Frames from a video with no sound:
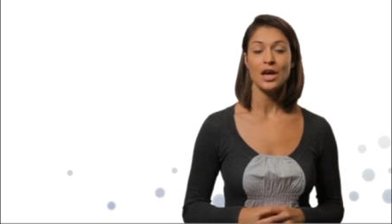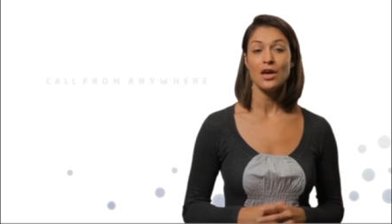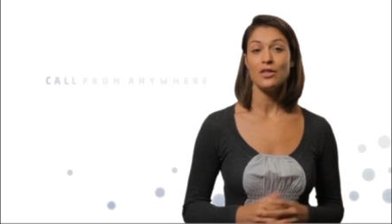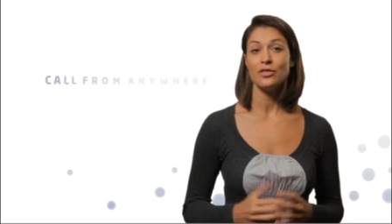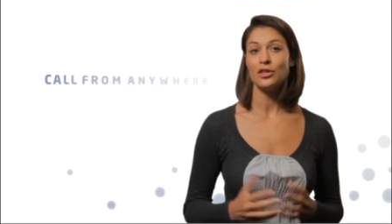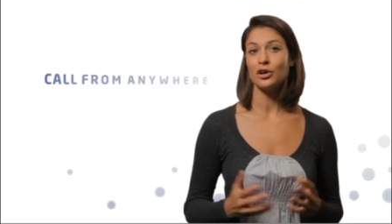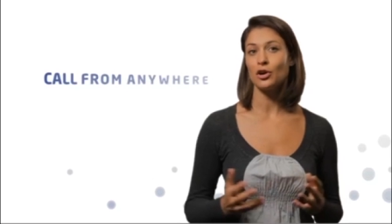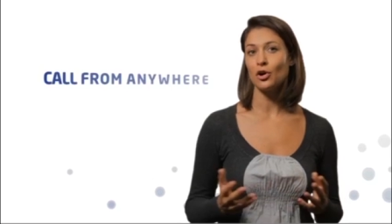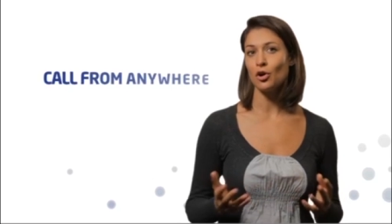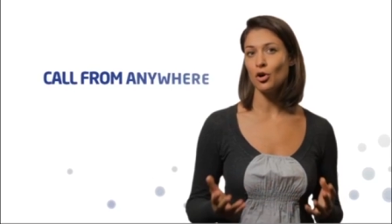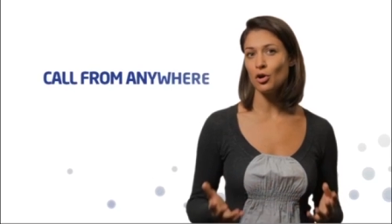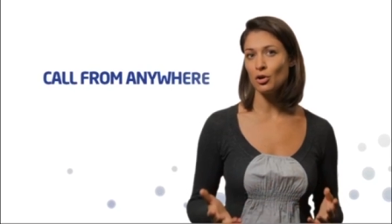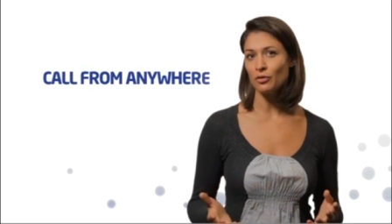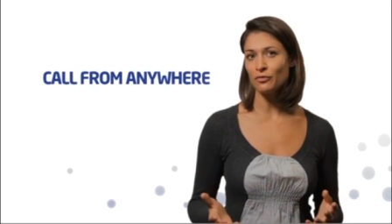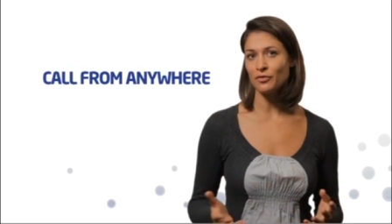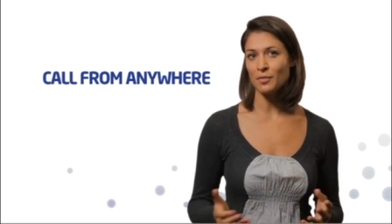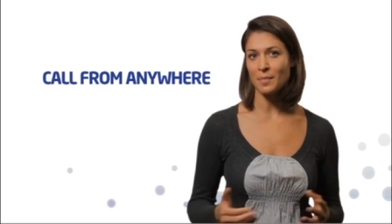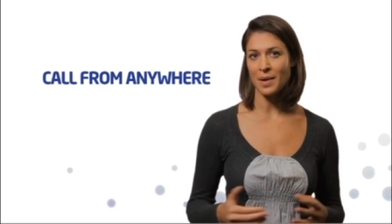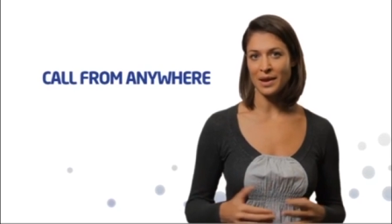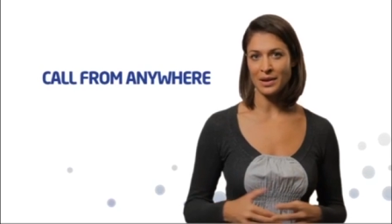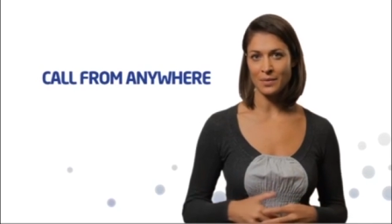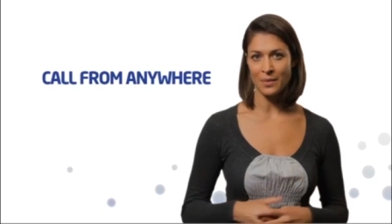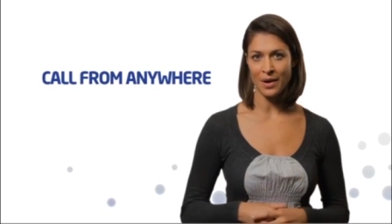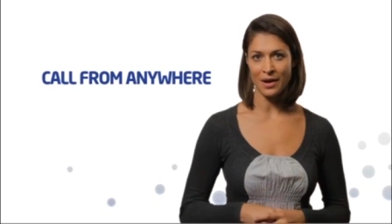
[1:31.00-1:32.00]
The Call From
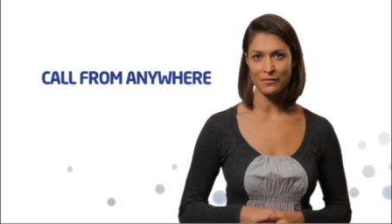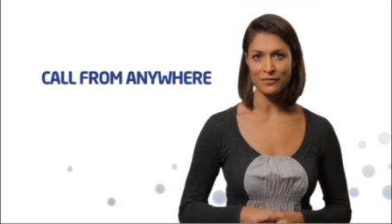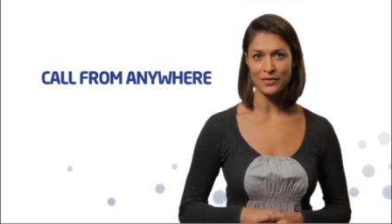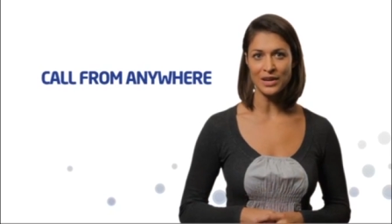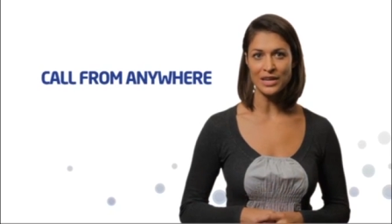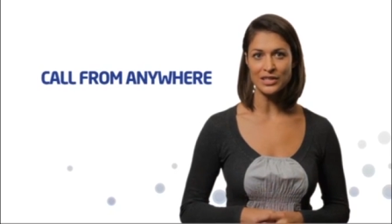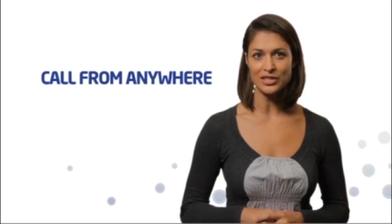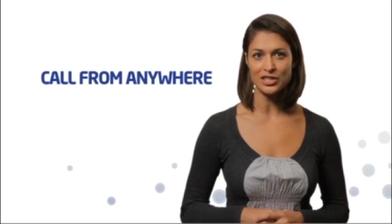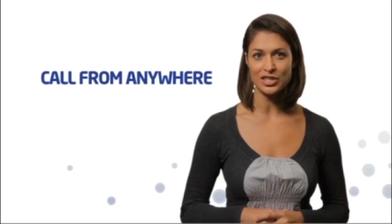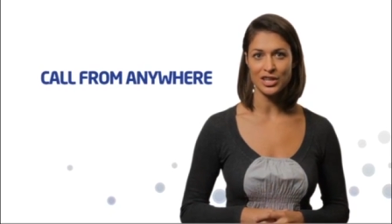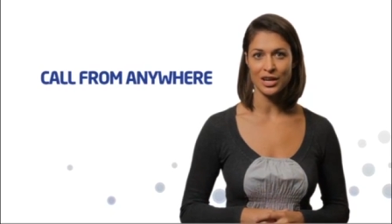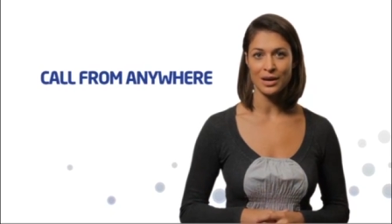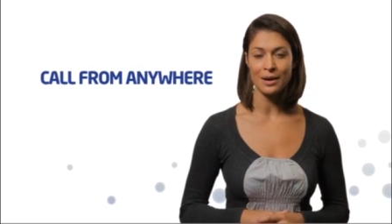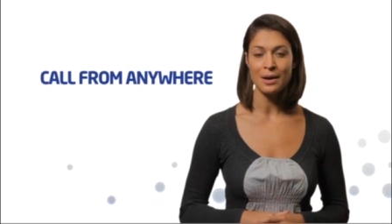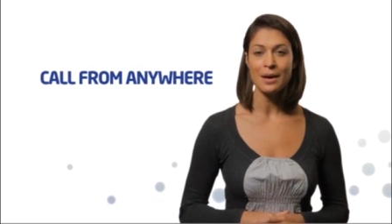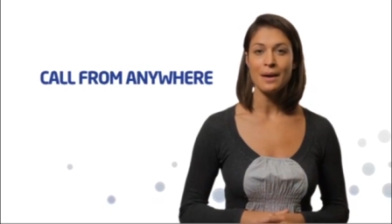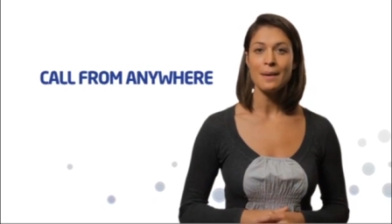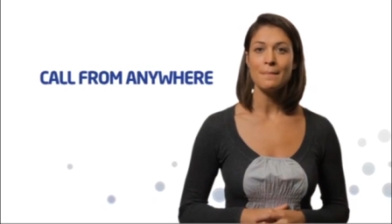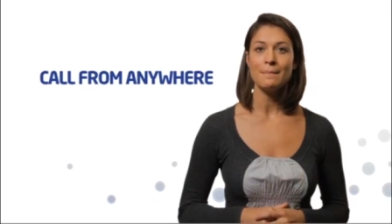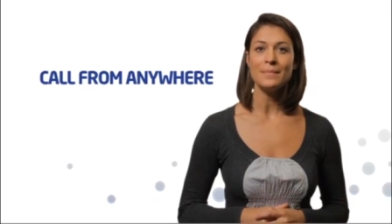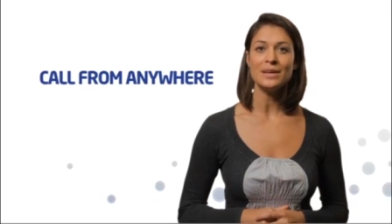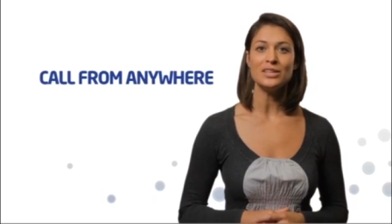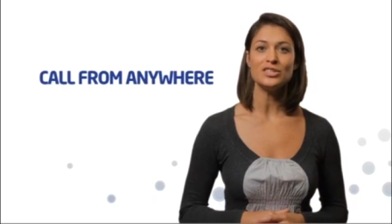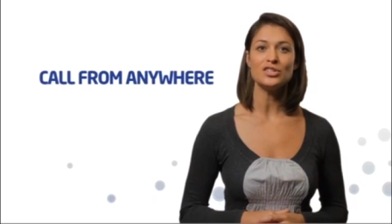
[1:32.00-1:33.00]
Anywhere feature
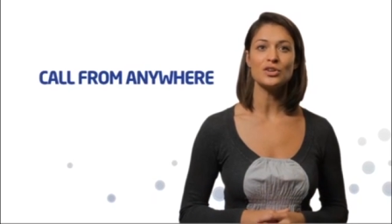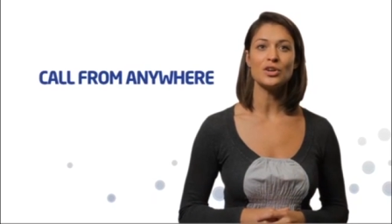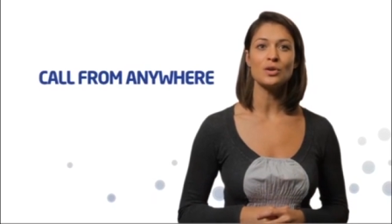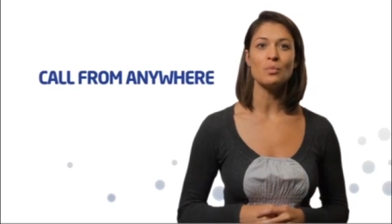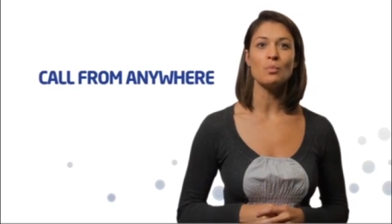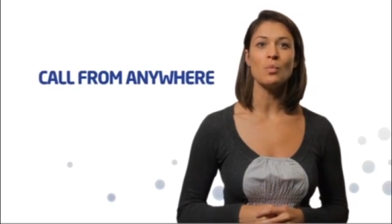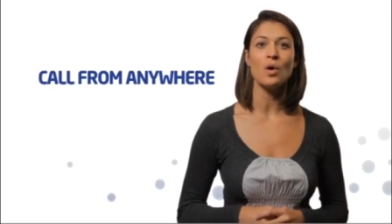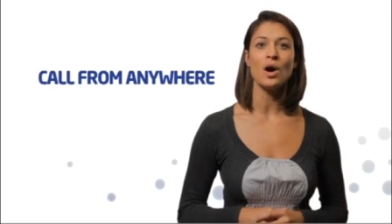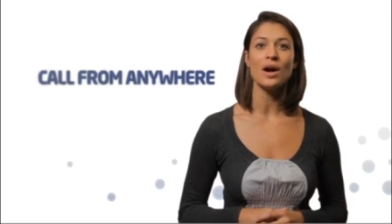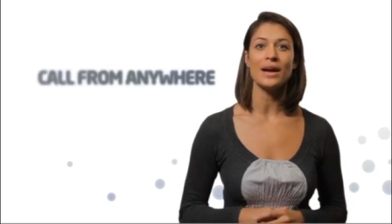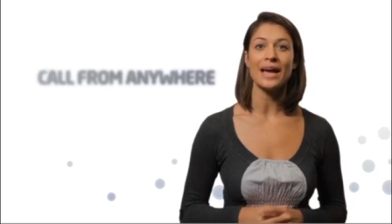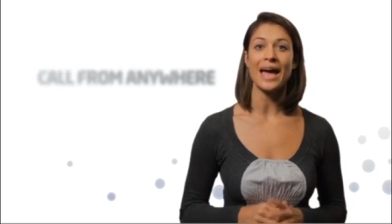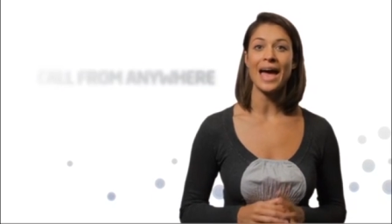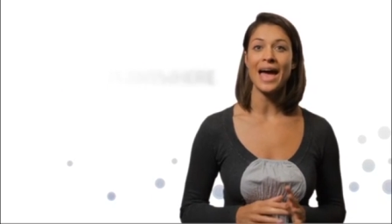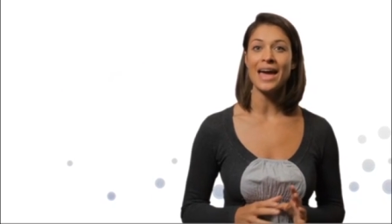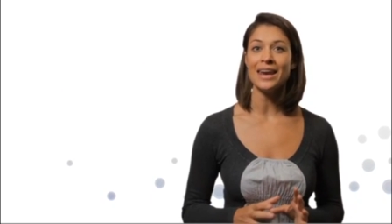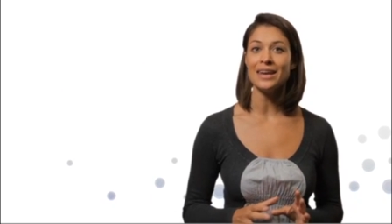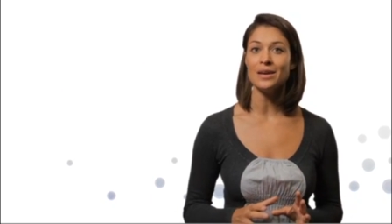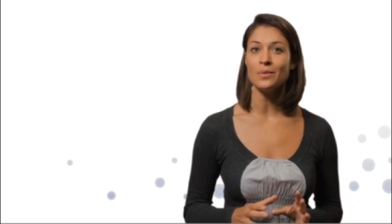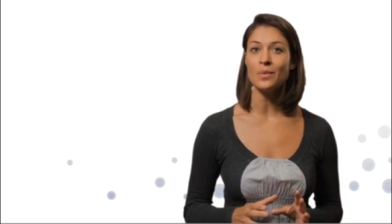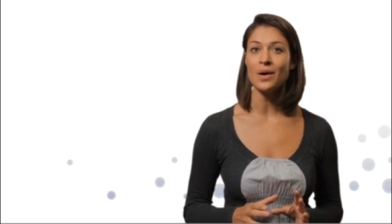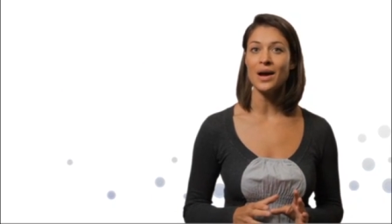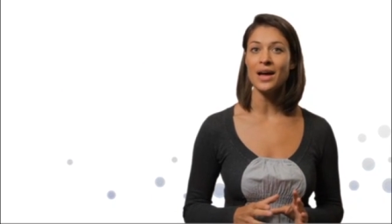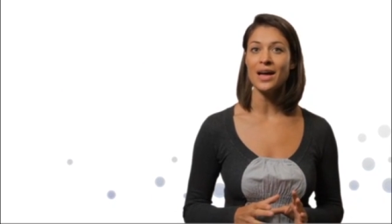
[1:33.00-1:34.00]
means you can work
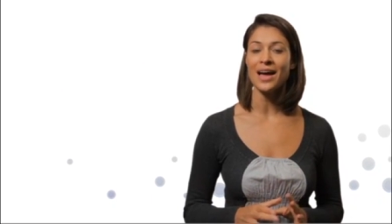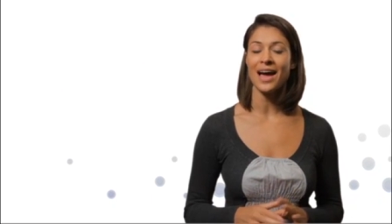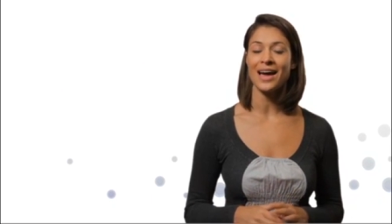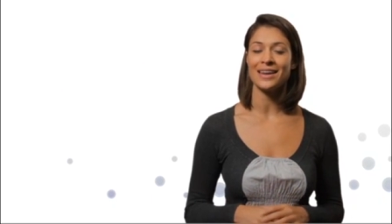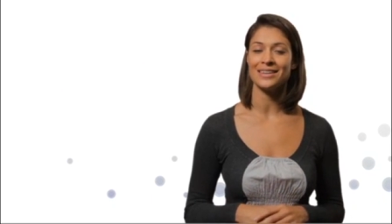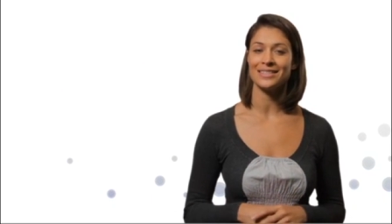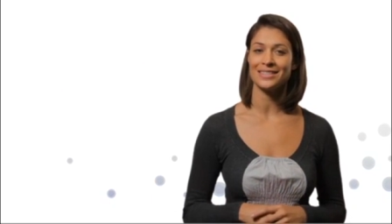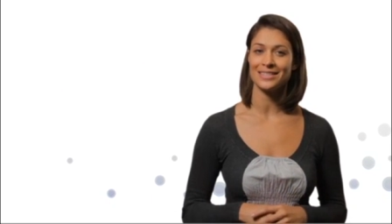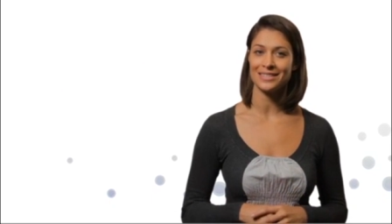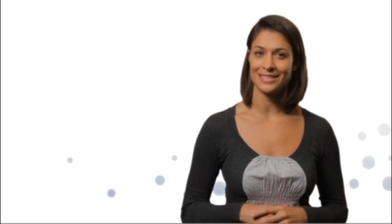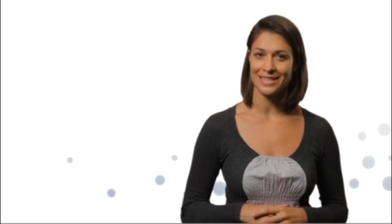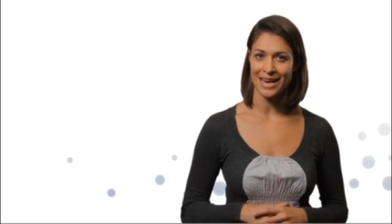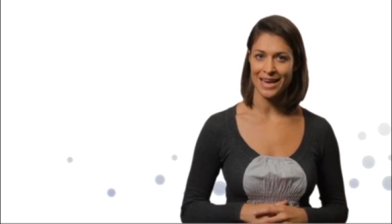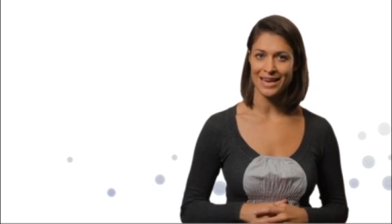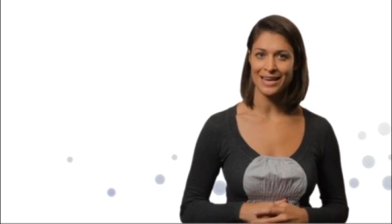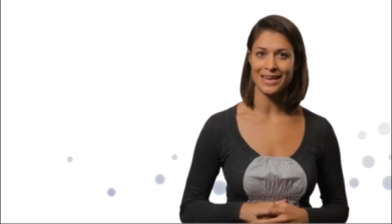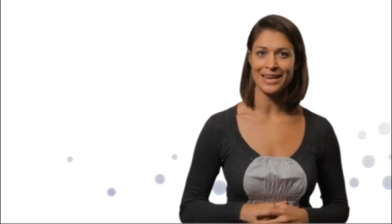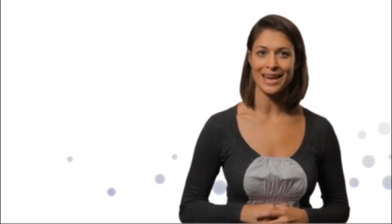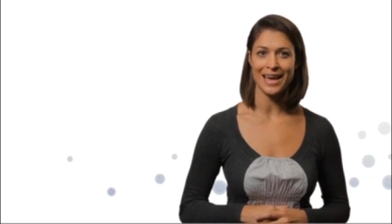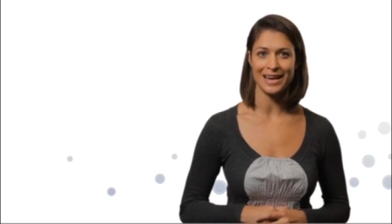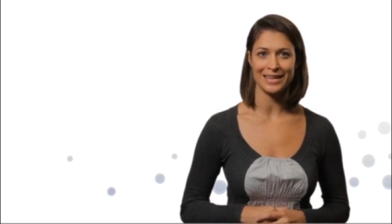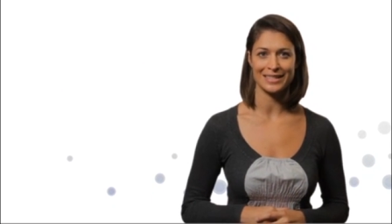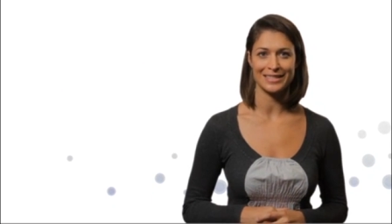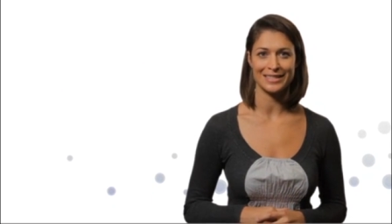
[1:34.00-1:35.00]
anywhere and stay
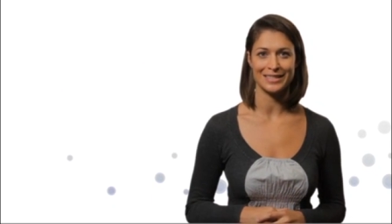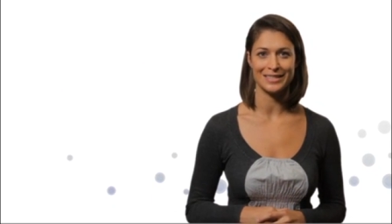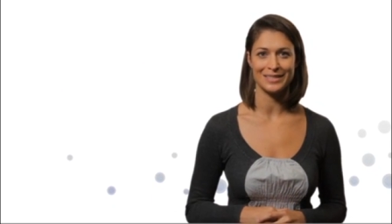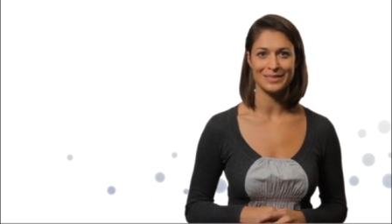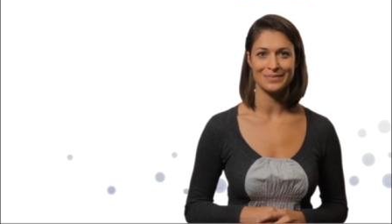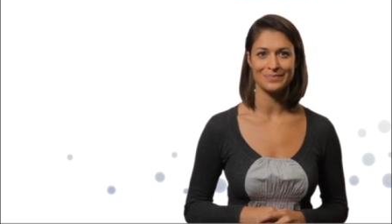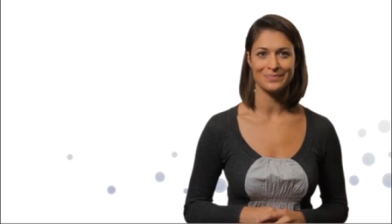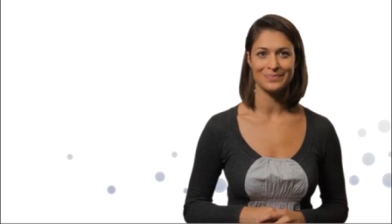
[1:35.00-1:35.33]
connected.